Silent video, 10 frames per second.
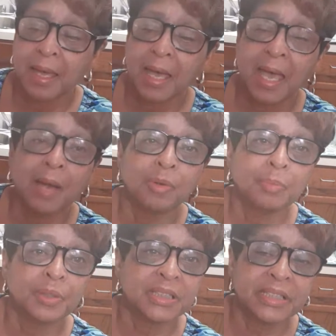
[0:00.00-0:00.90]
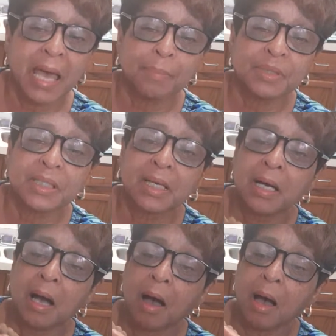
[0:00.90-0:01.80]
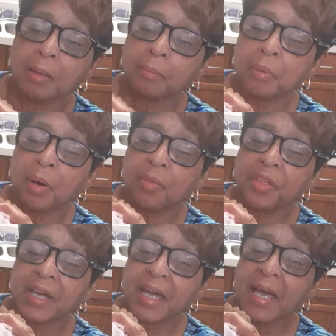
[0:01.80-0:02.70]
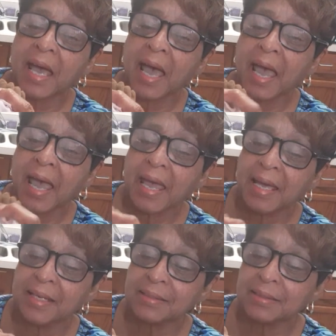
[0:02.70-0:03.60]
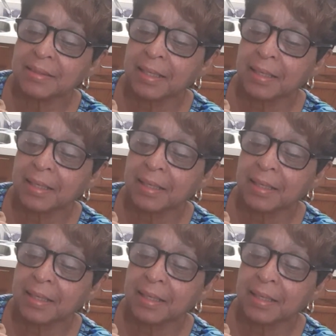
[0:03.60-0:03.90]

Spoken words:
And we put snaps on both hands